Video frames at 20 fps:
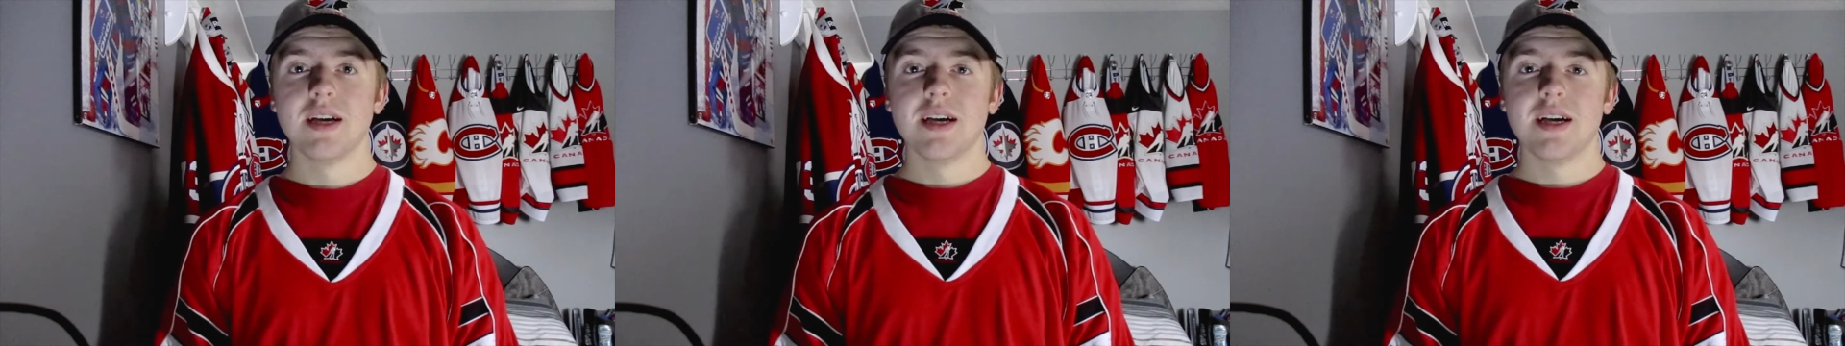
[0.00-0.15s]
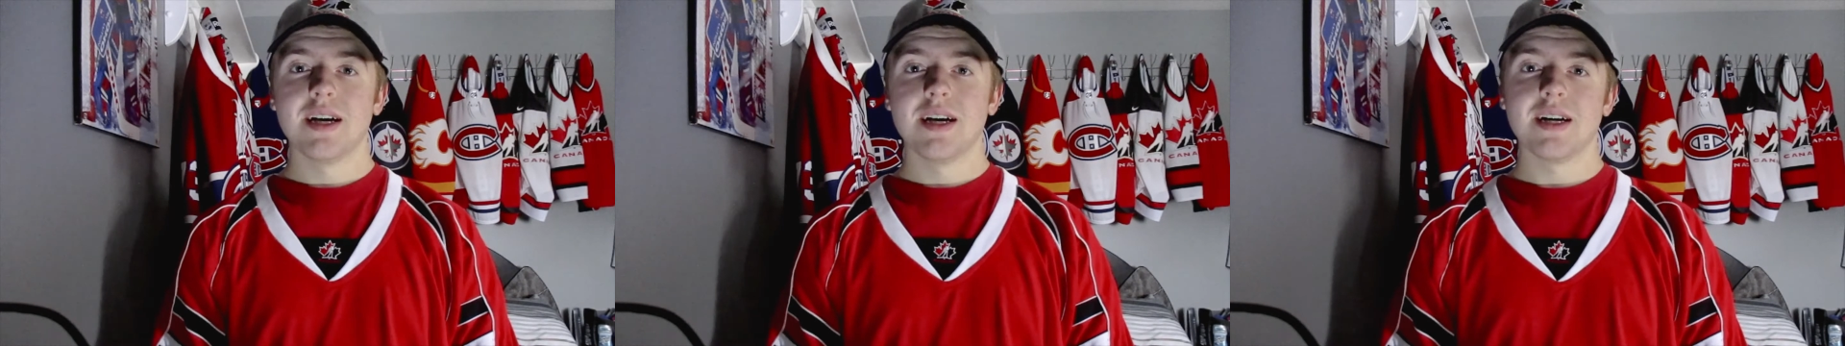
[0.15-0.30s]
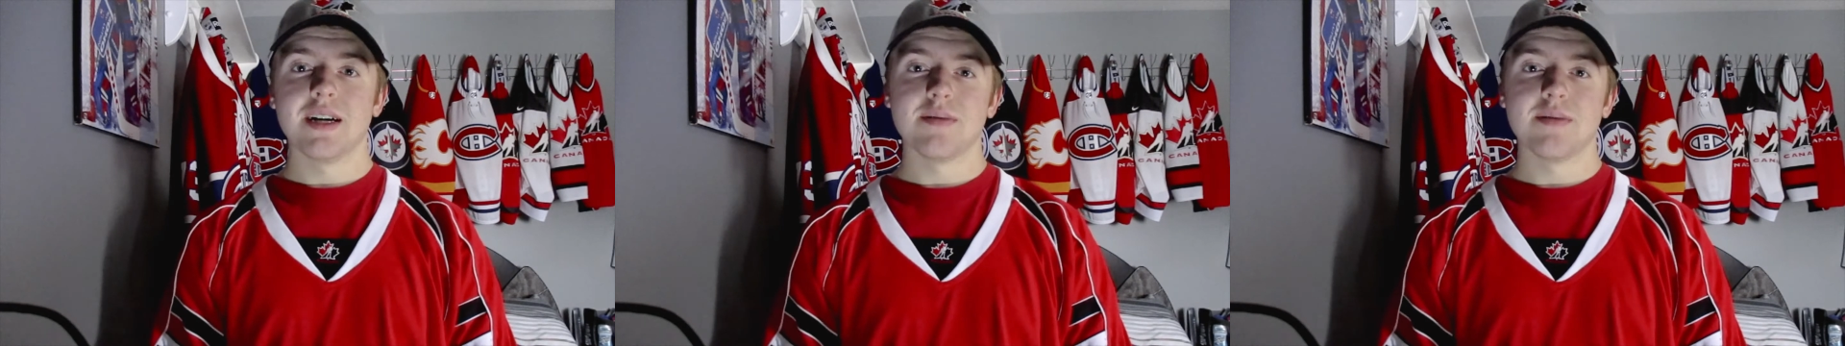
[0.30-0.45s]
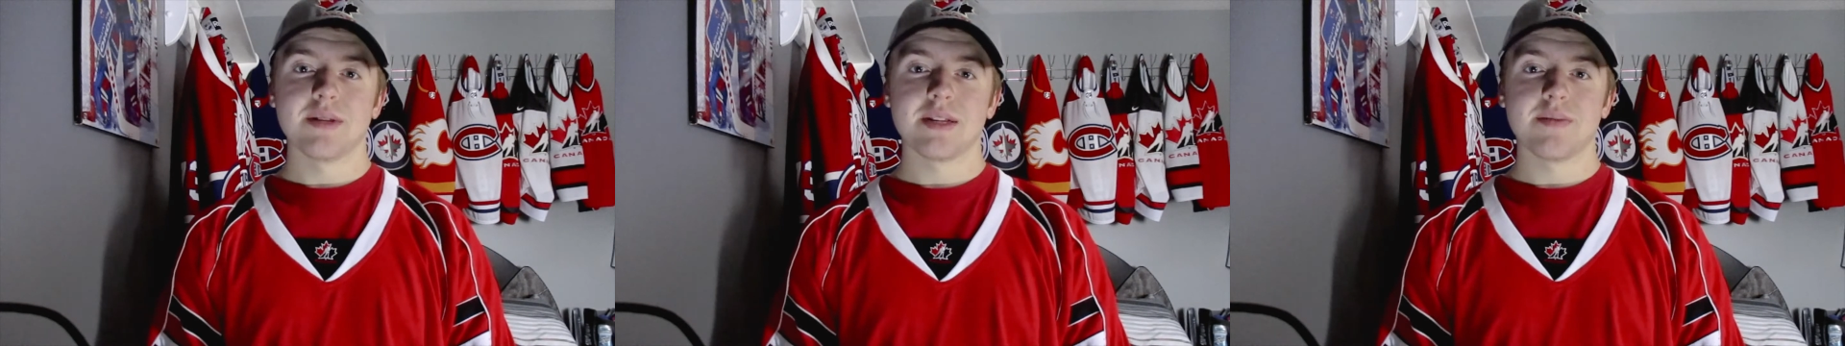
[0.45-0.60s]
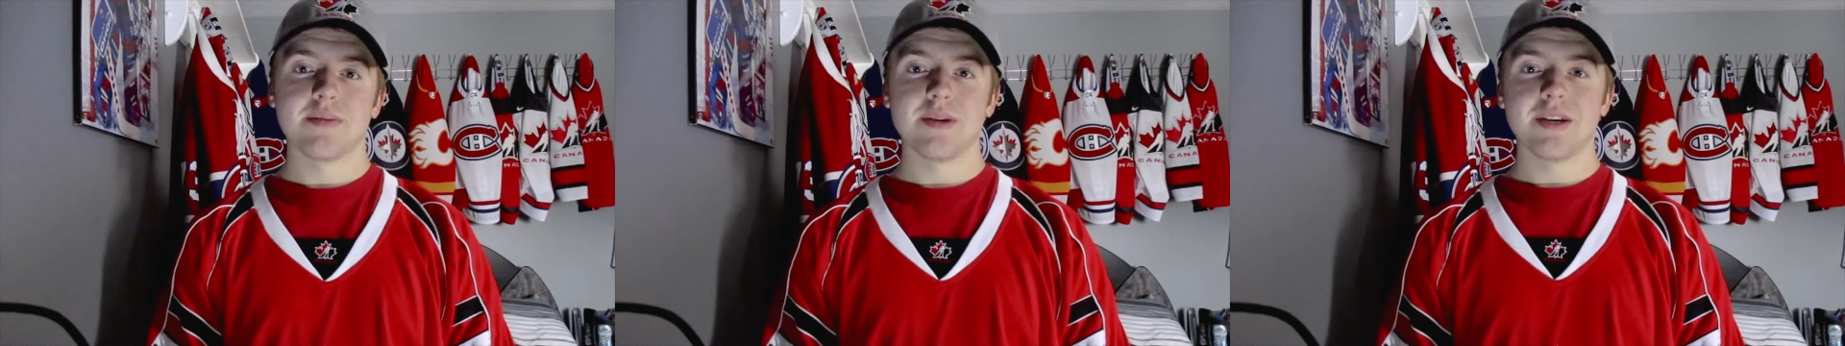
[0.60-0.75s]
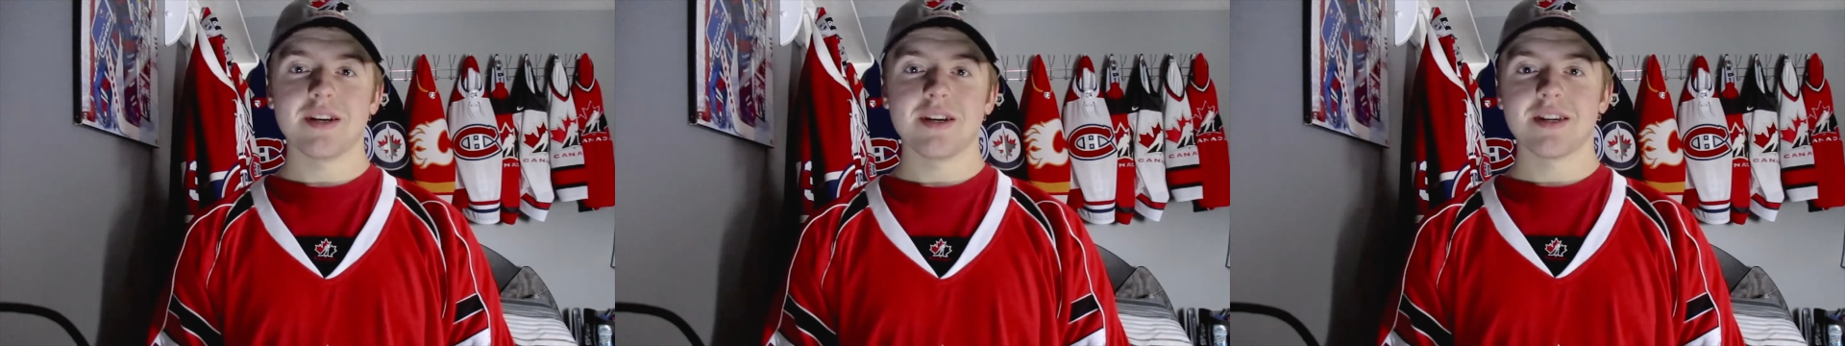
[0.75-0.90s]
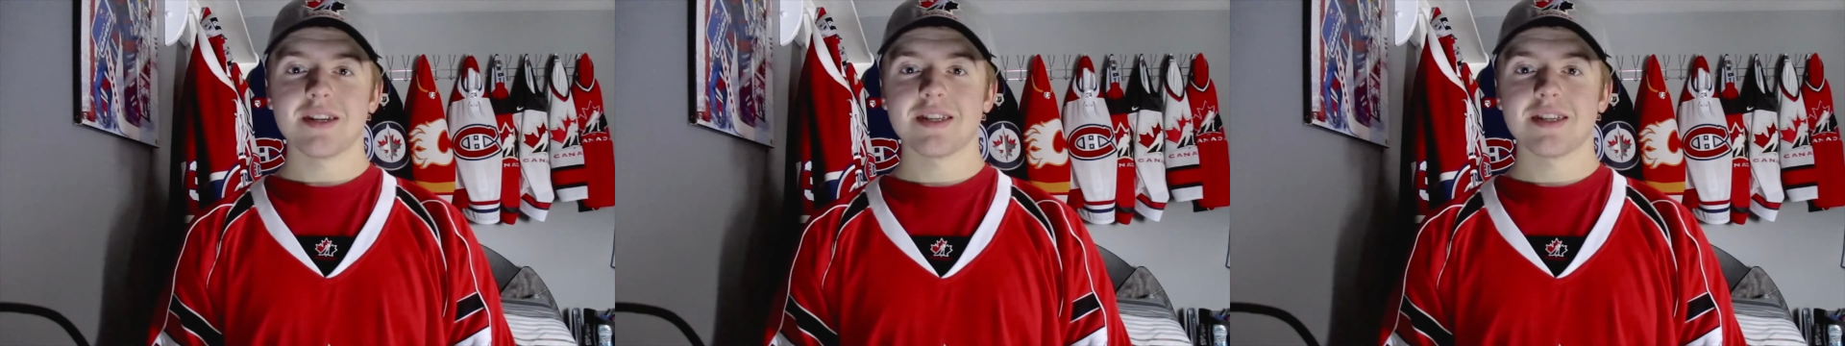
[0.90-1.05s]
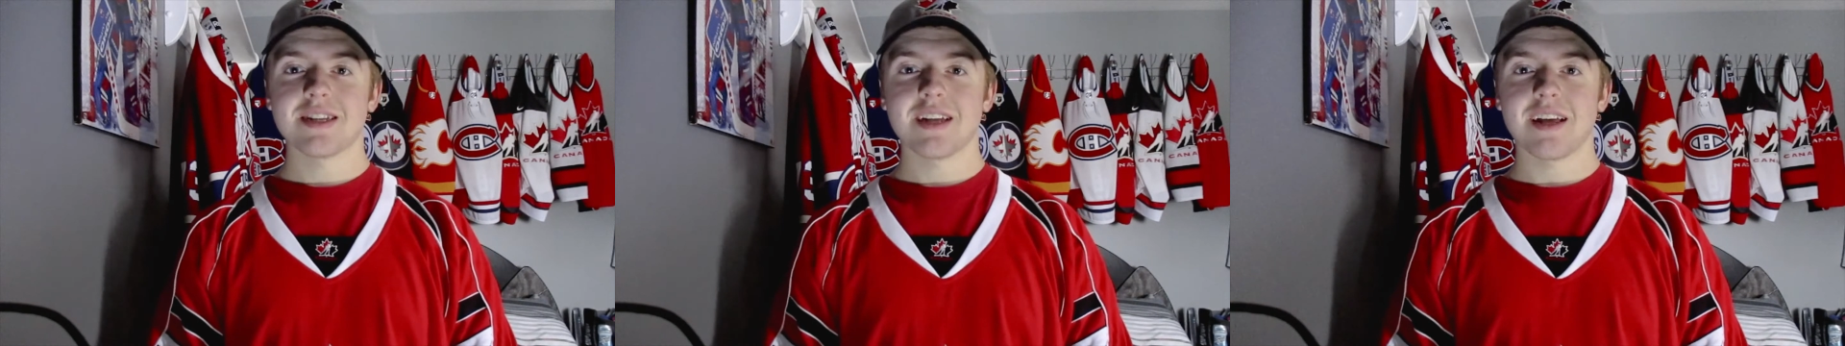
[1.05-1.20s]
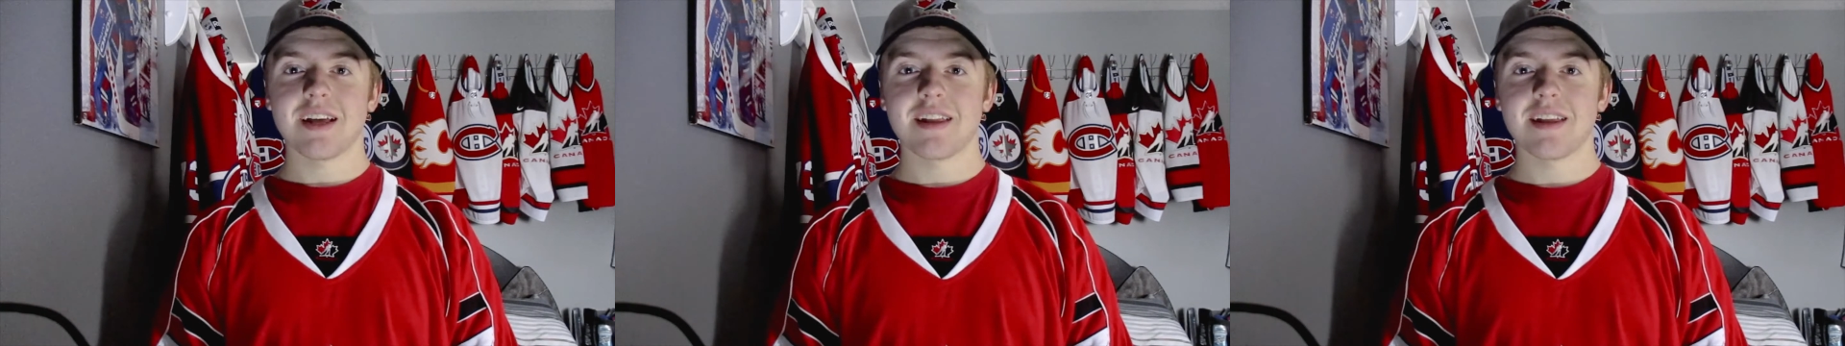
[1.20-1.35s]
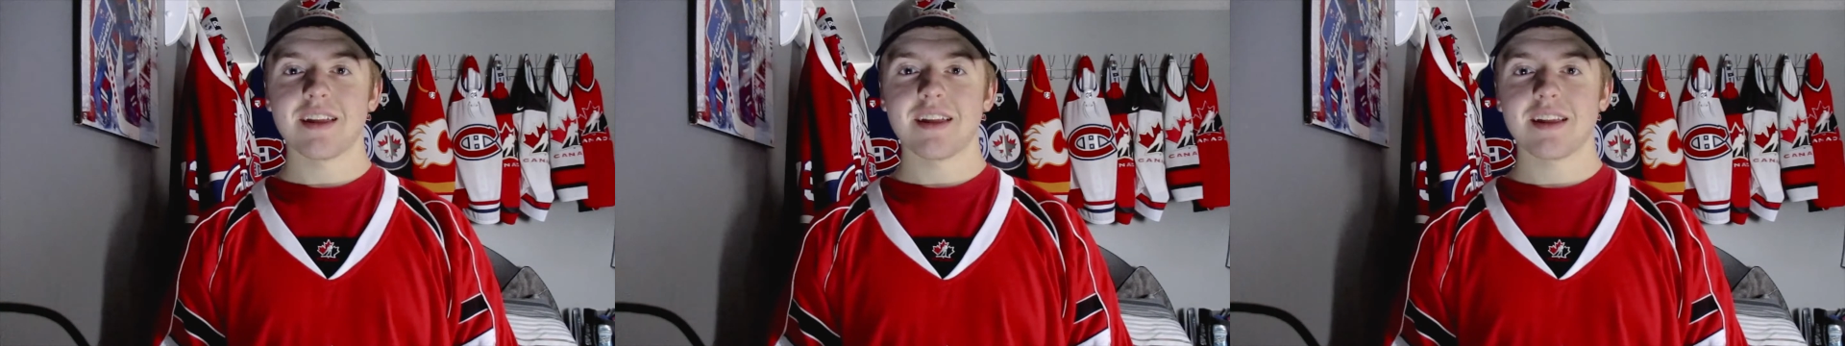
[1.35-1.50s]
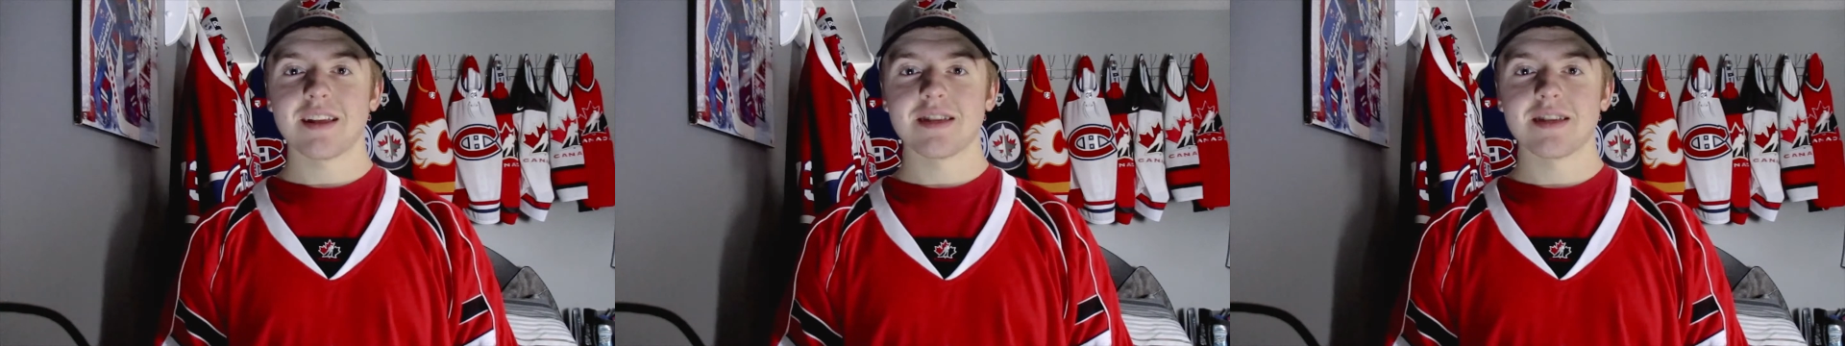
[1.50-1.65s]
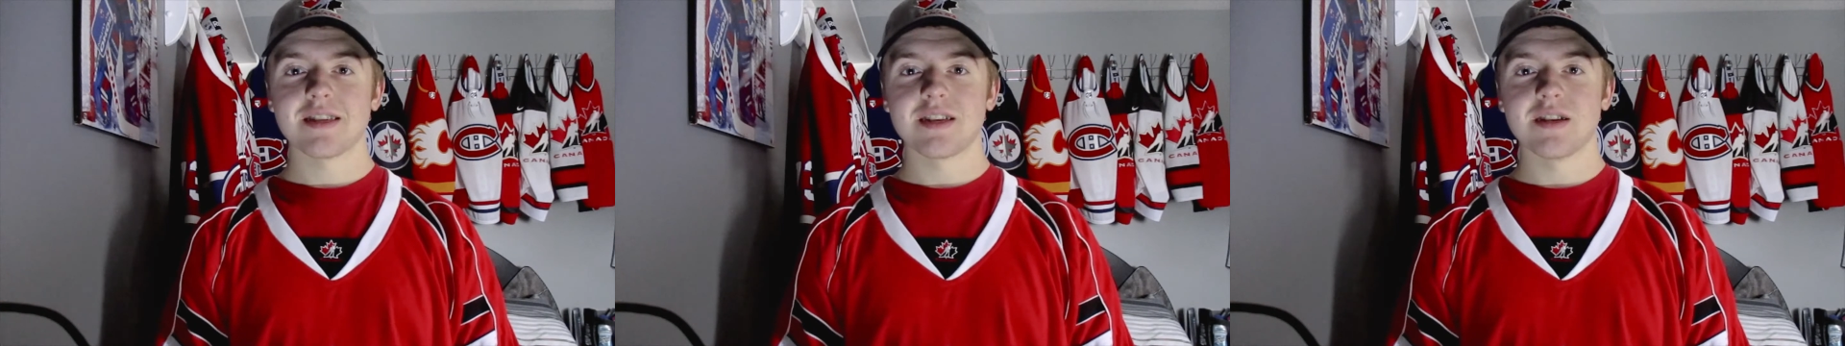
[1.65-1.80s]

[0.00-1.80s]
But to be honest, I think this